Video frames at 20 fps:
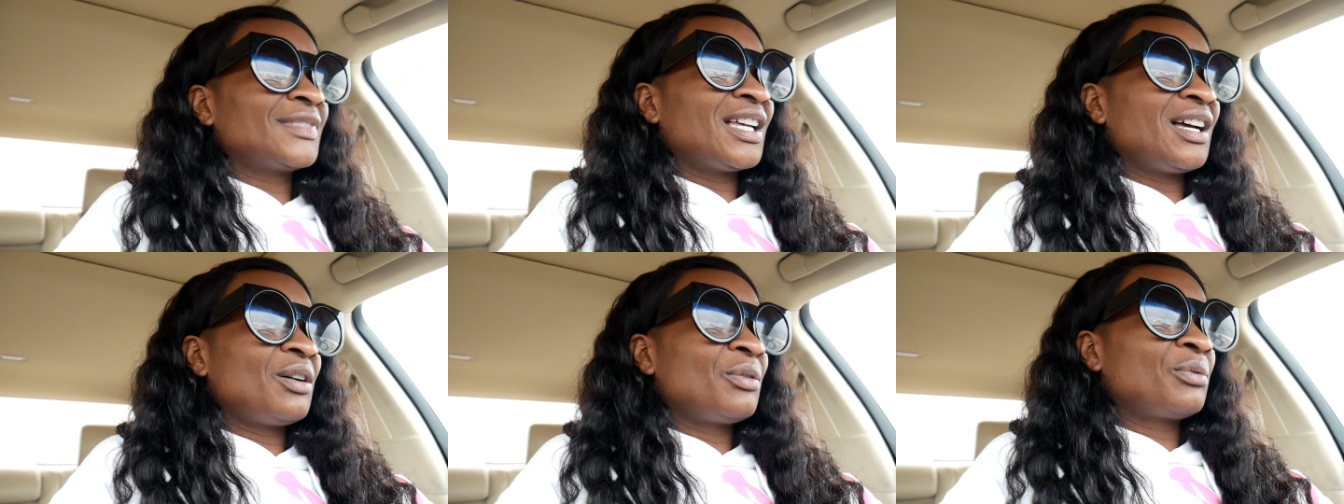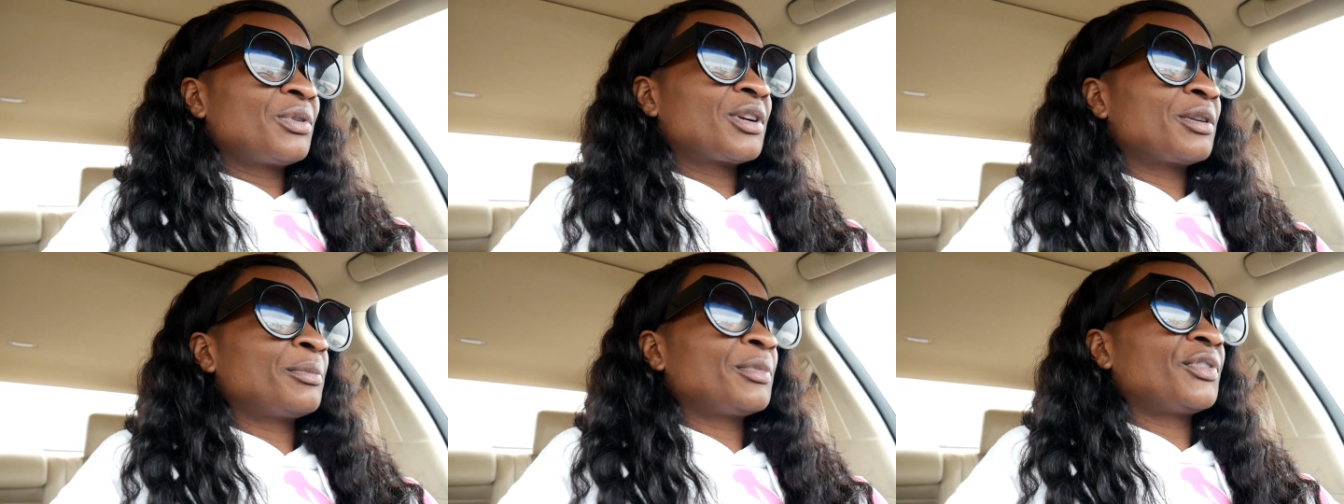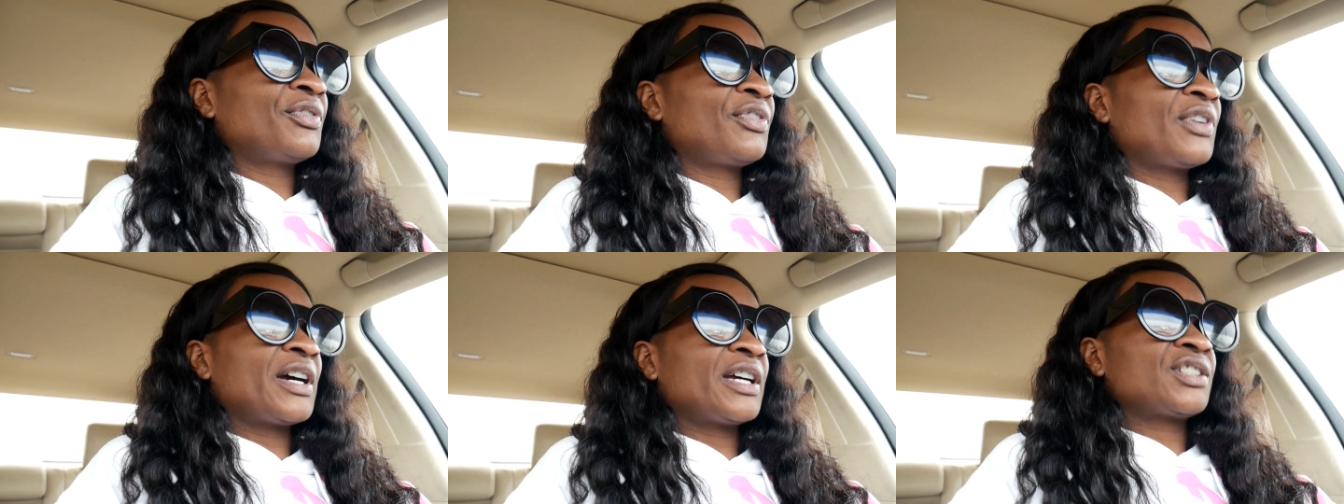don't want no
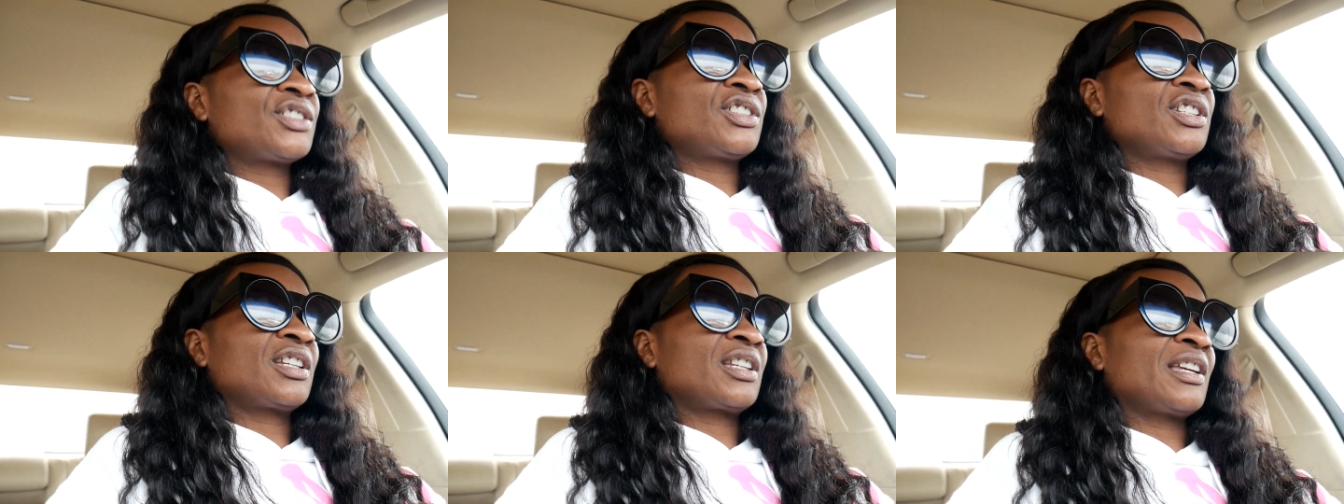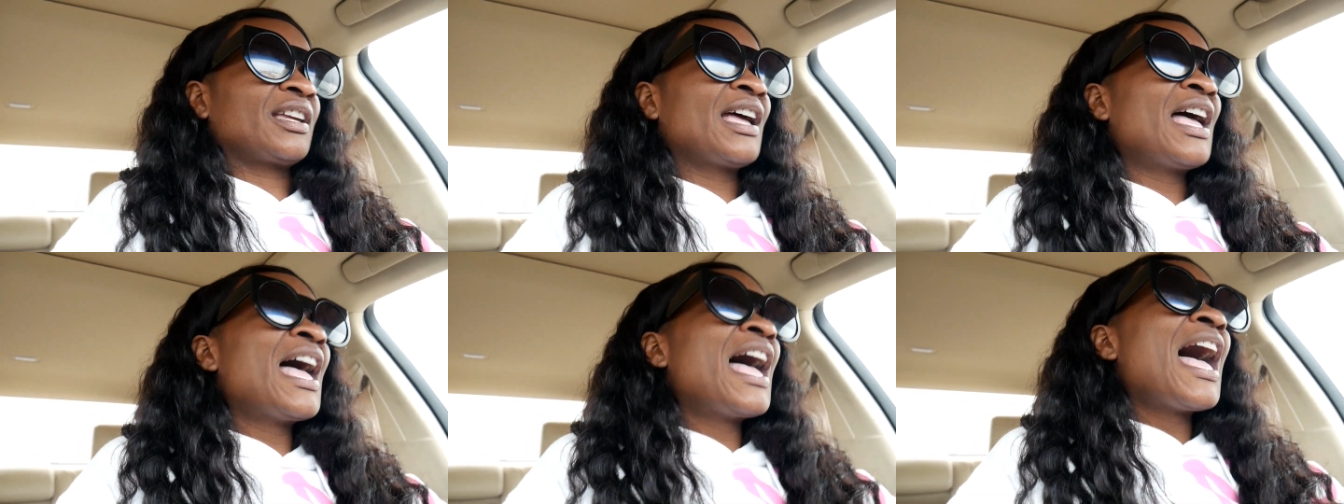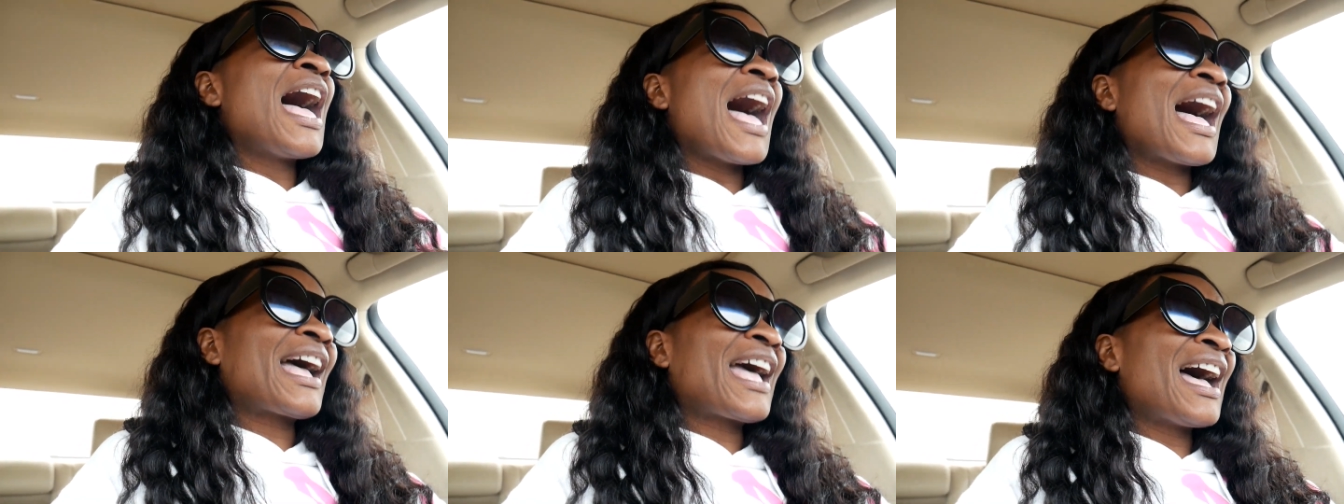more fried chicken.
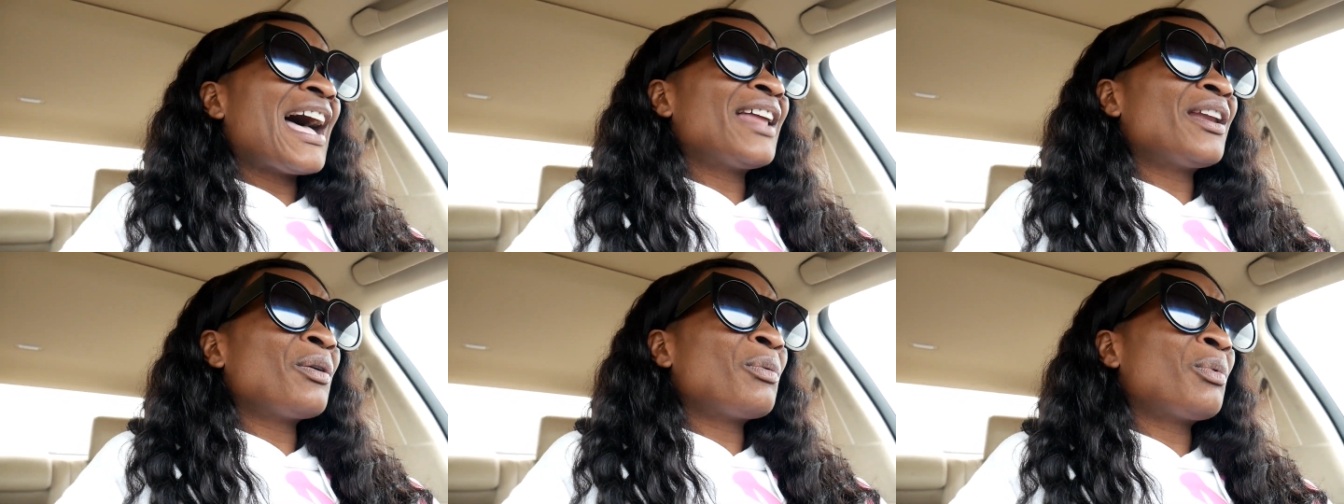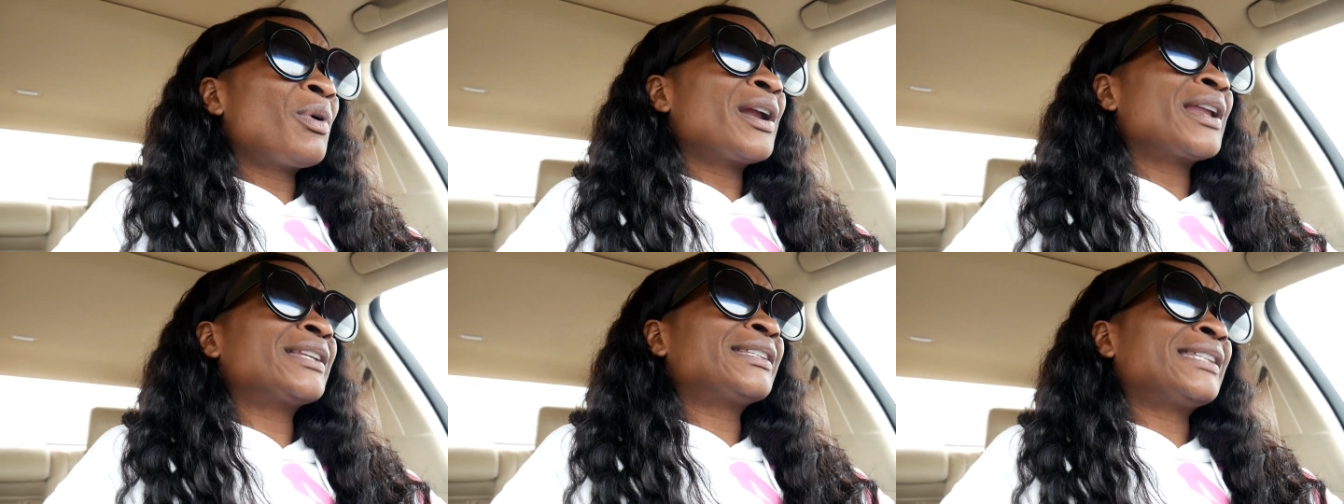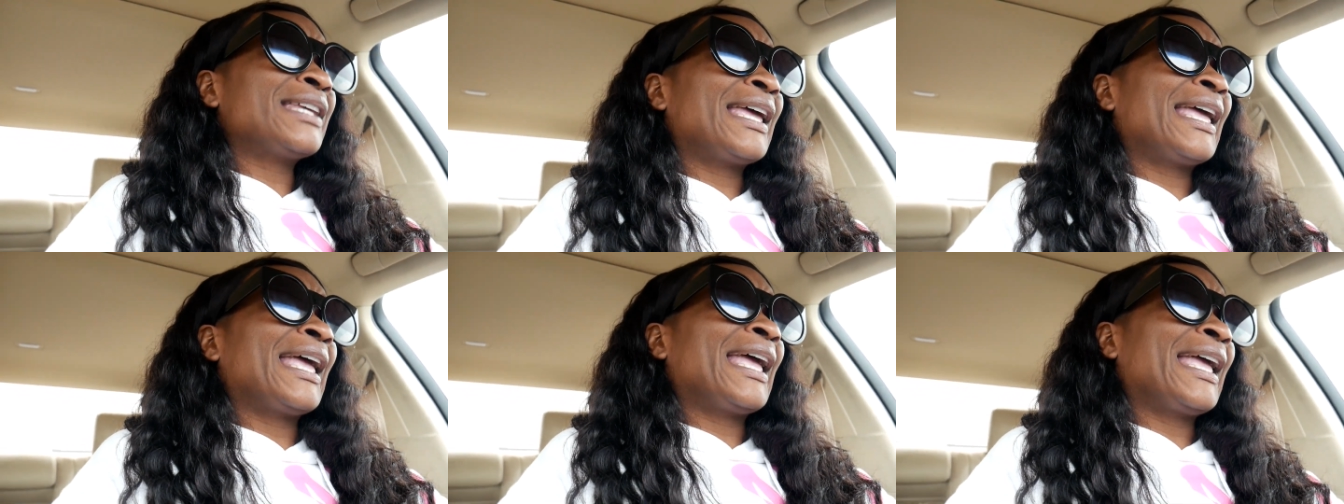I kind of wanted
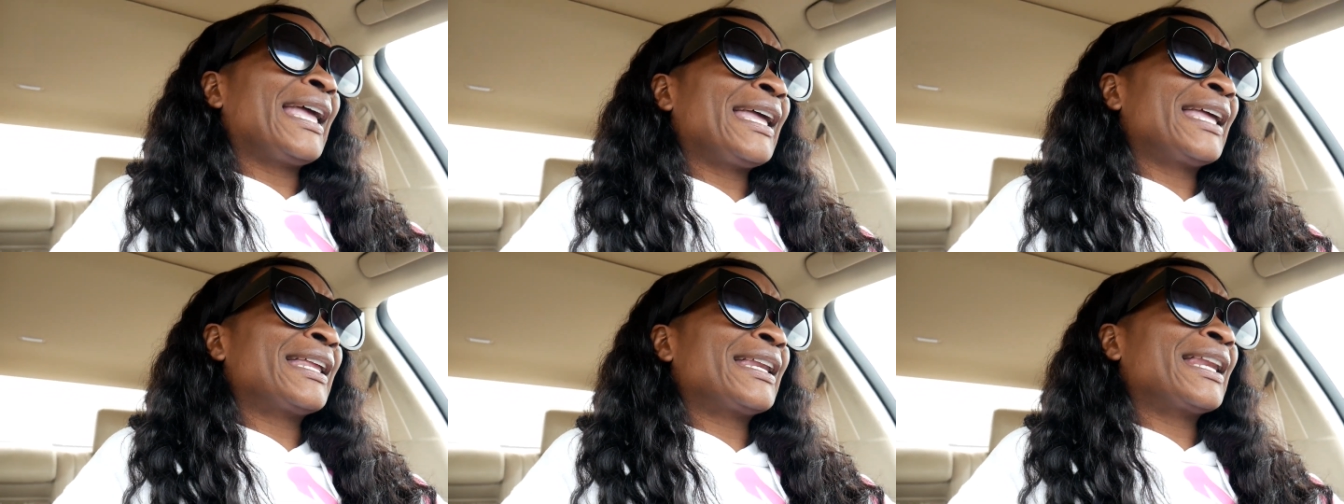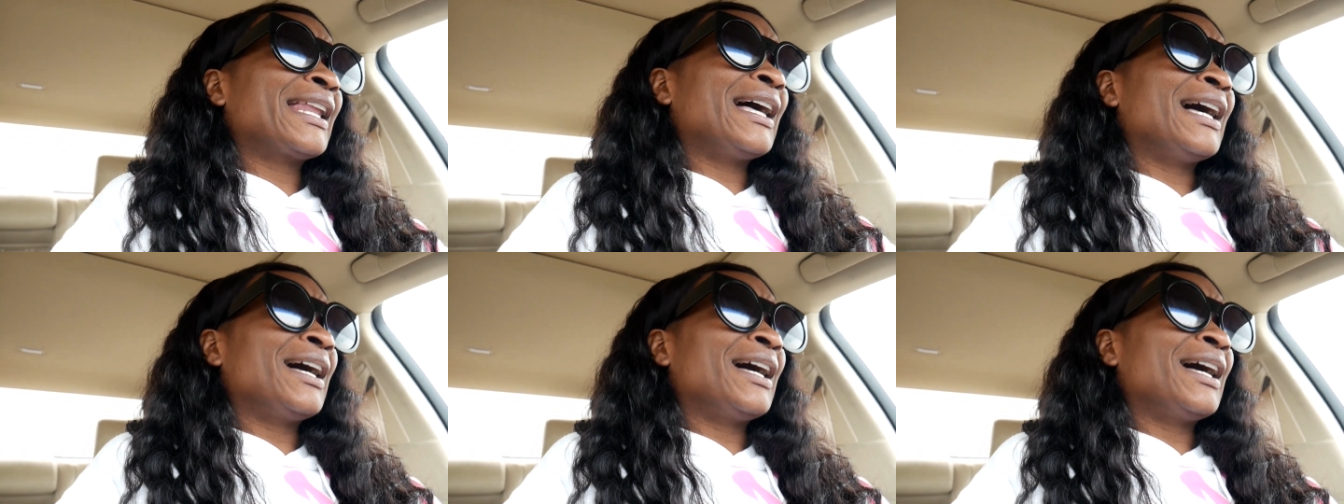to eat,